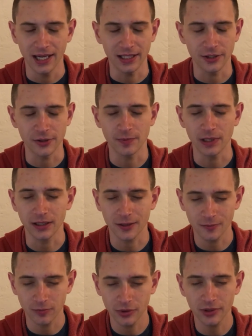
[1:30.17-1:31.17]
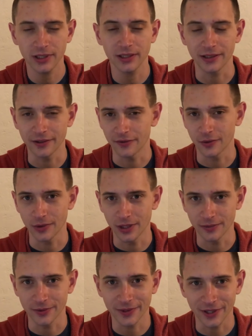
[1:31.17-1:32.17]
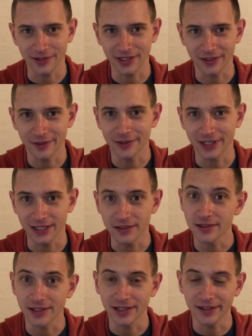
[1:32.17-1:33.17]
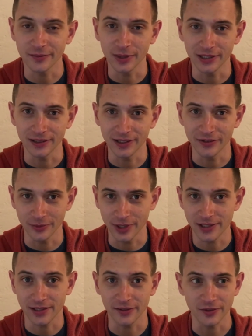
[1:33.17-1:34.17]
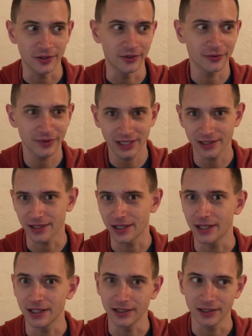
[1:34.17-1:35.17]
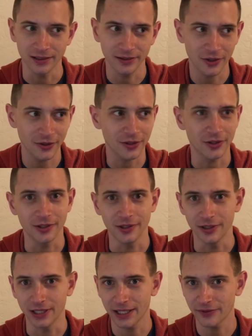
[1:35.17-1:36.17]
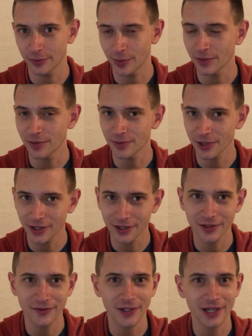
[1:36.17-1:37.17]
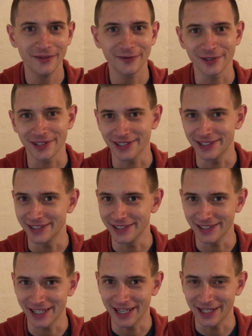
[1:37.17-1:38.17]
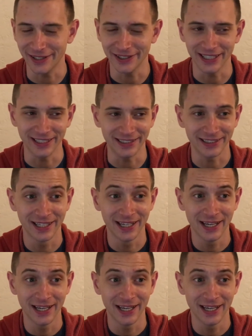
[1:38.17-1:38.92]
and then just being completely overwhelmed with all the other things that I've been given myself. So the redesign and article, and I have to prep some talks for conferences now, and